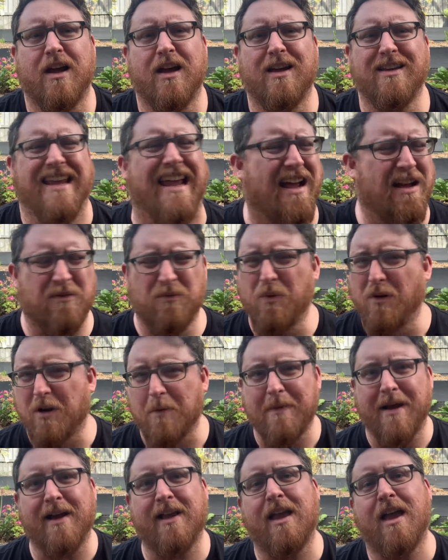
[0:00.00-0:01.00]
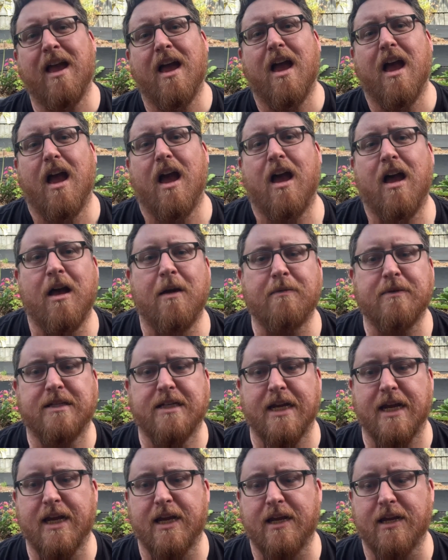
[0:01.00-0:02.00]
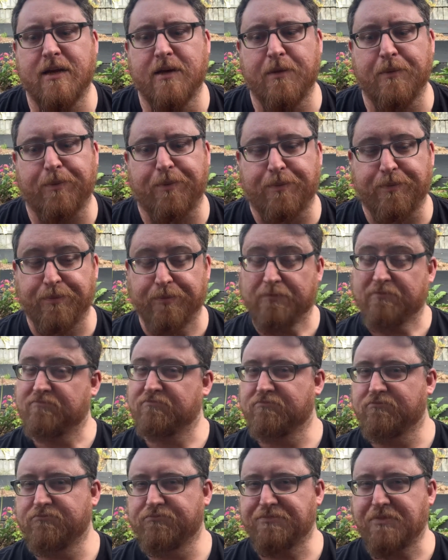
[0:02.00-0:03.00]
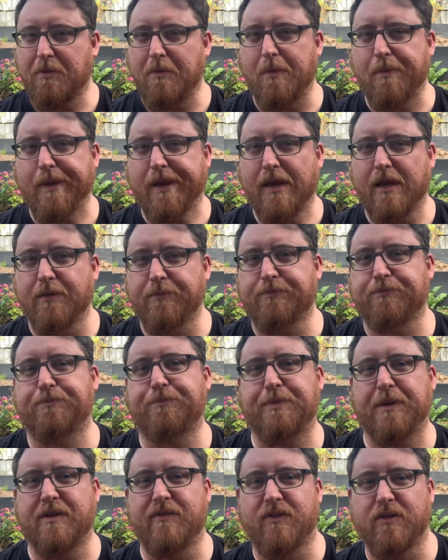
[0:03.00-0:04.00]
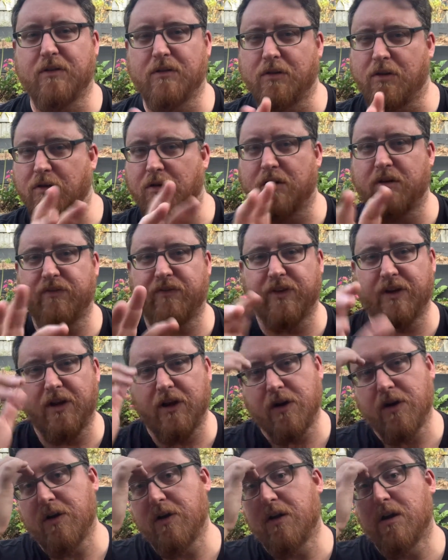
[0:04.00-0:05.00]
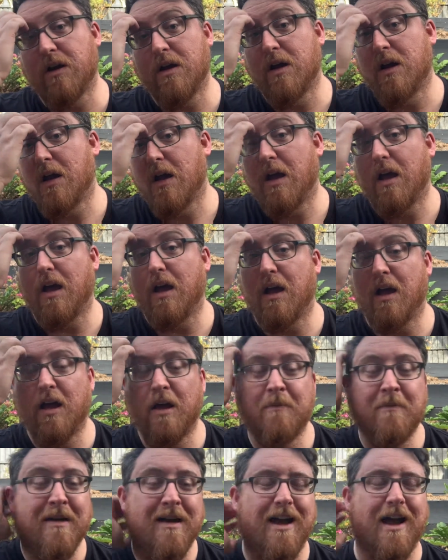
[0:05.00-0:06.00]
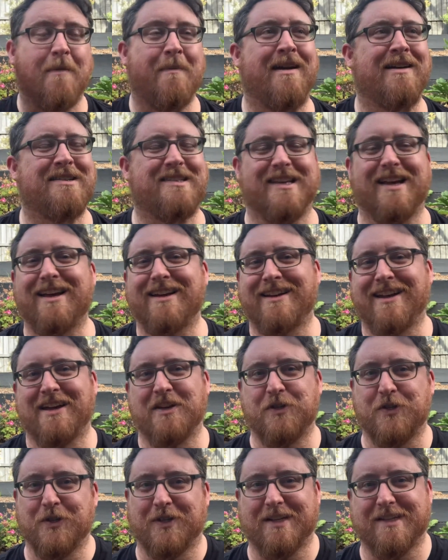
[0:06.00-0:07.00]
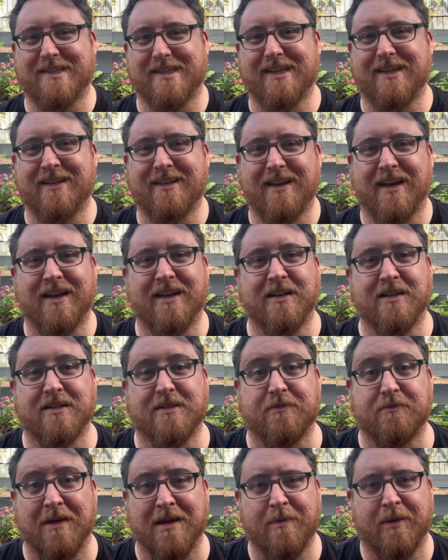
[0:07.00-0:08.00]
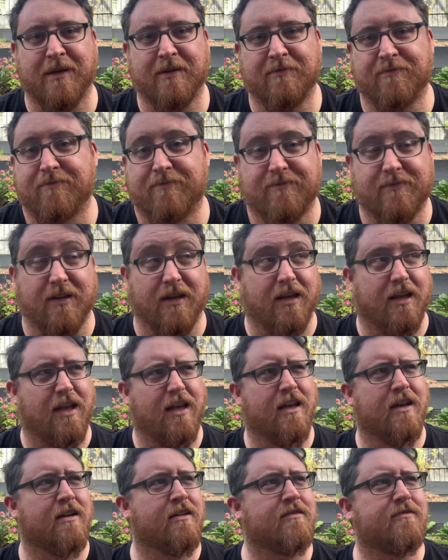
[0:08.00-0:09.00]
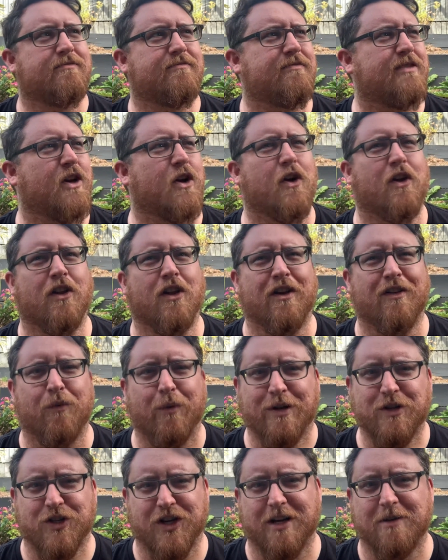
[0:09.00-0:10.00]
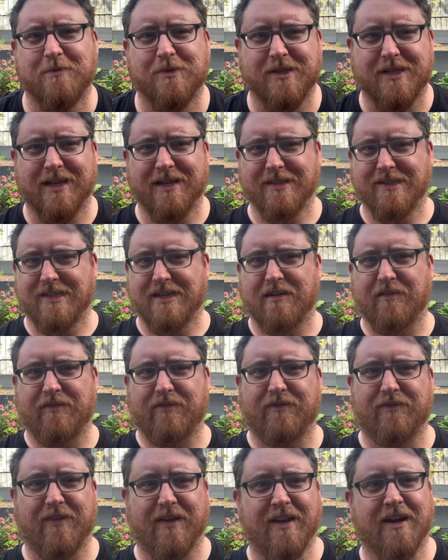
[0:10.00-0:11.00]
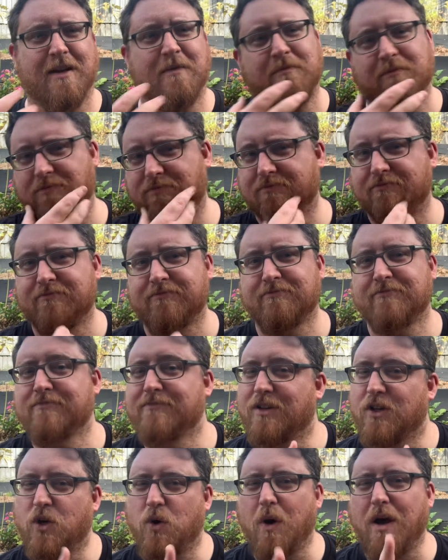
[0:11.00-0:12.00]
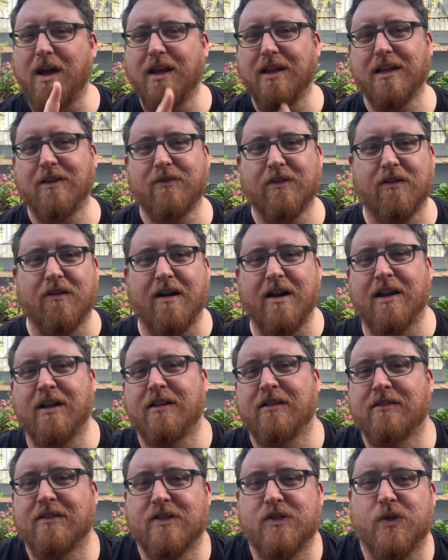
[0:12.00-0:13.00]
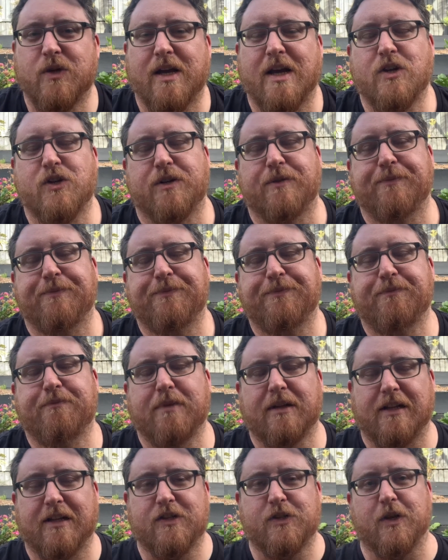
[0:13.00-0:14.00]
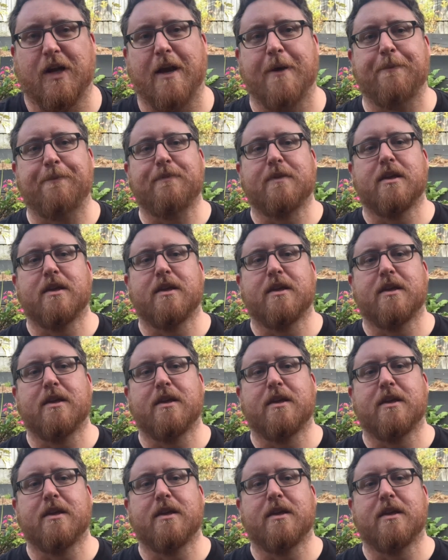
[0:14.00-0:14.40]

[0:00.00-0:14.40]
Yeah, welcome back. Today, probably a bit of a longer video. I'm outside, as you can see, and maybe here there are a lot of wind chimes and stuff, and I'm quietly regretting this location, but that's okay.